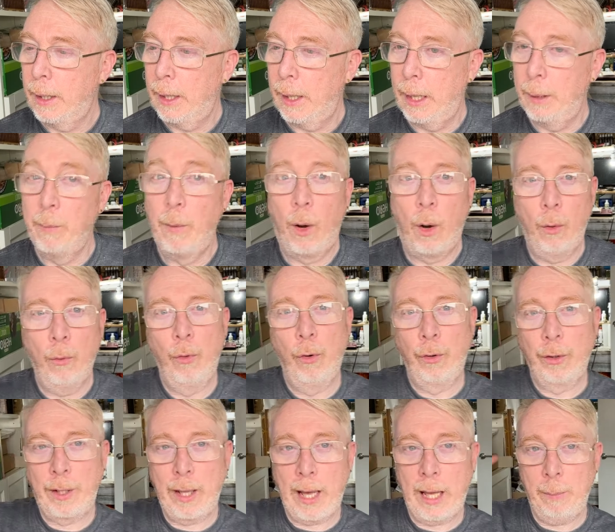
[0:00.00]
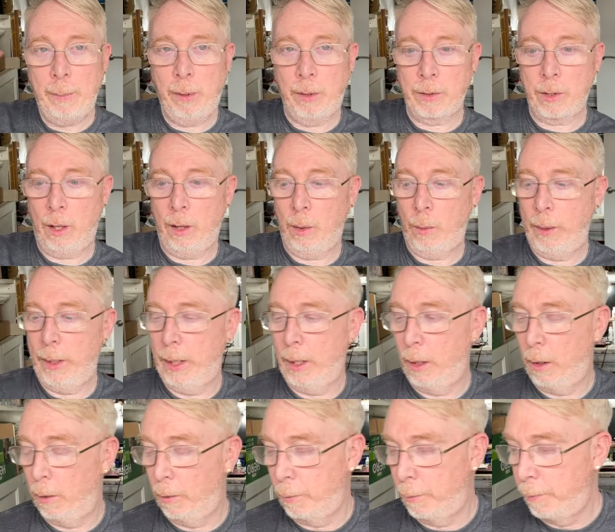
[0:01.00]
um, or run cables all the way
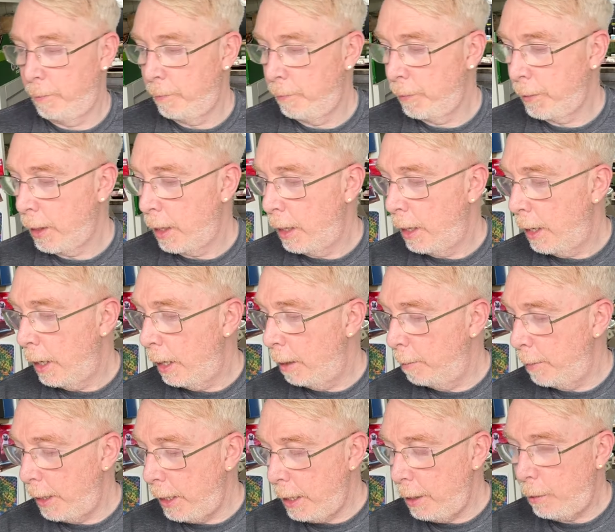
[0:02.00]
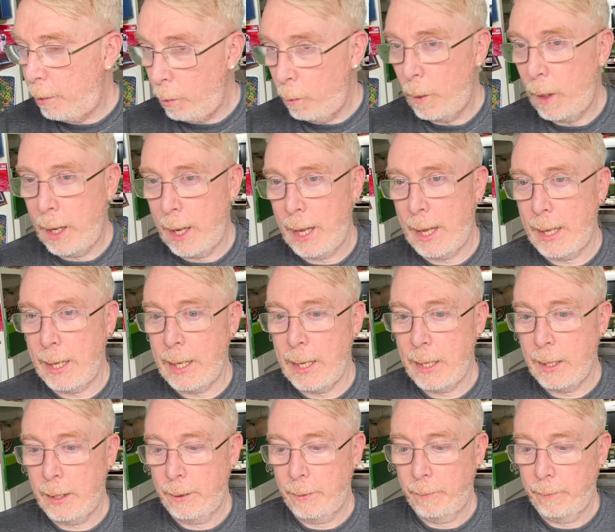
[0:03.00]
along. Um, either way,
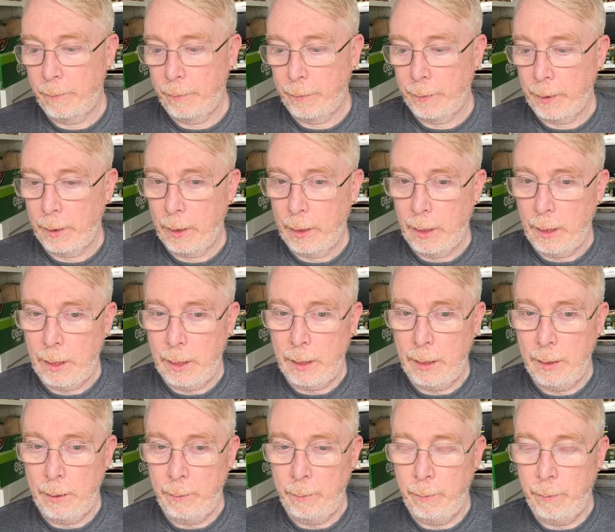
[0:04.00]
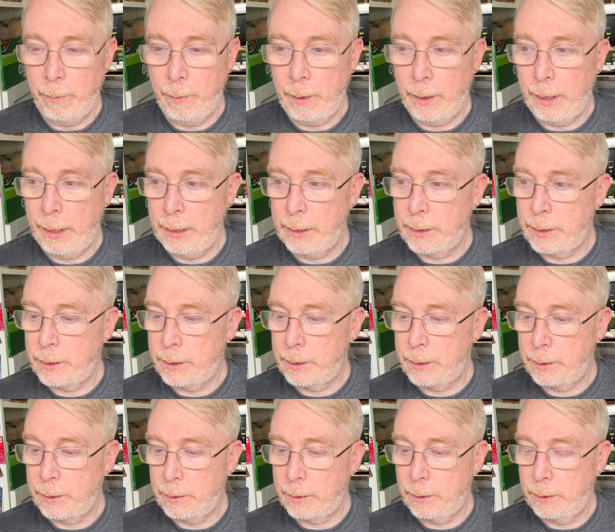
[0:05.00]
um,
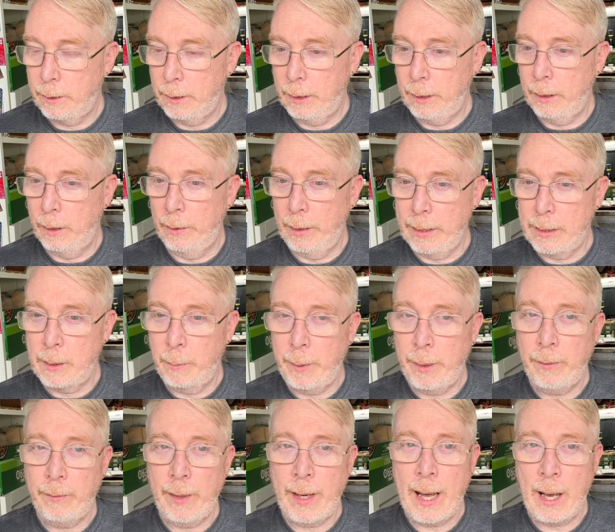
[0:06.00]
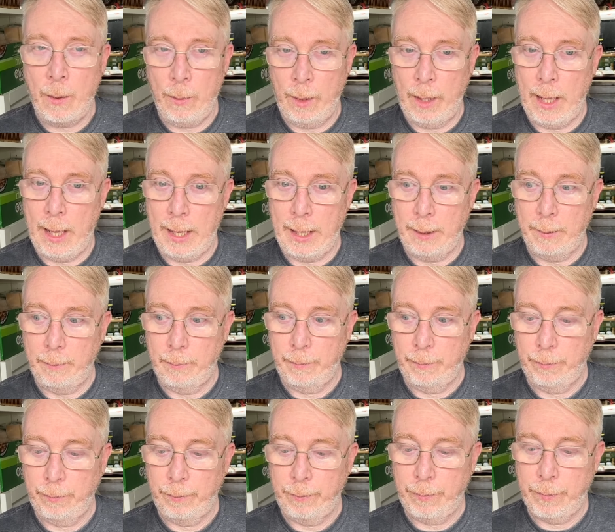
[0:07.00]
it's, you know, it's a bit of an outlay.
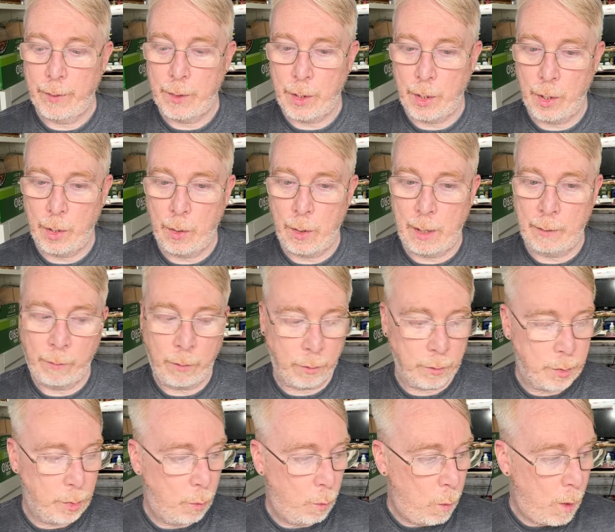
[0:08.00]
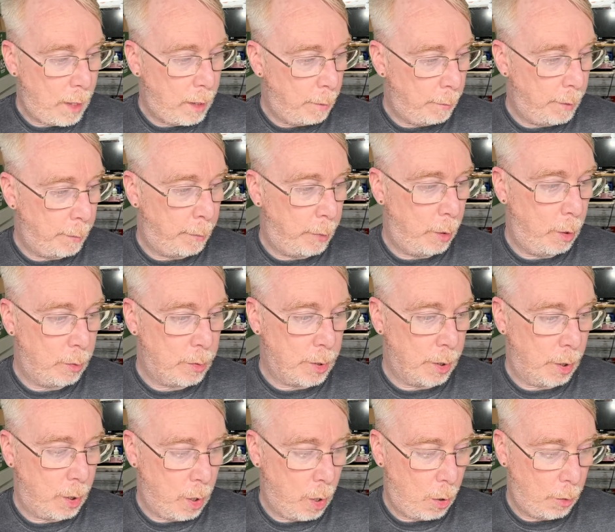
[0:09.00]
So I've got to weigh up the pros
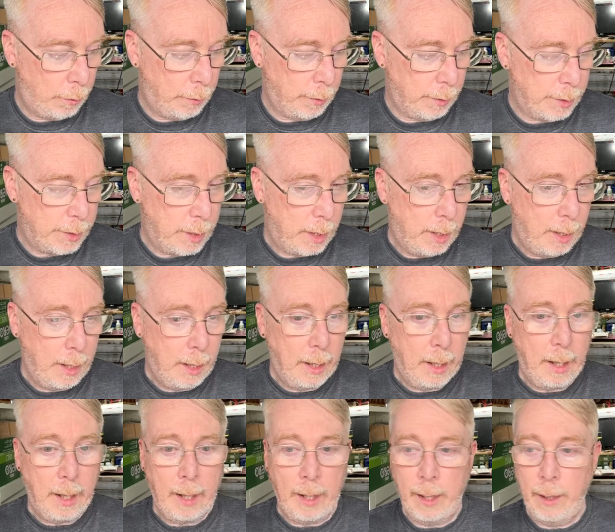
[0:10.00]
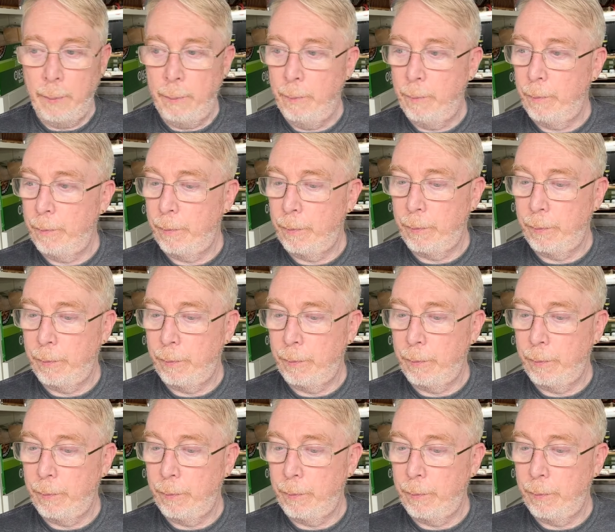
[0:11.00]
and cons. Um,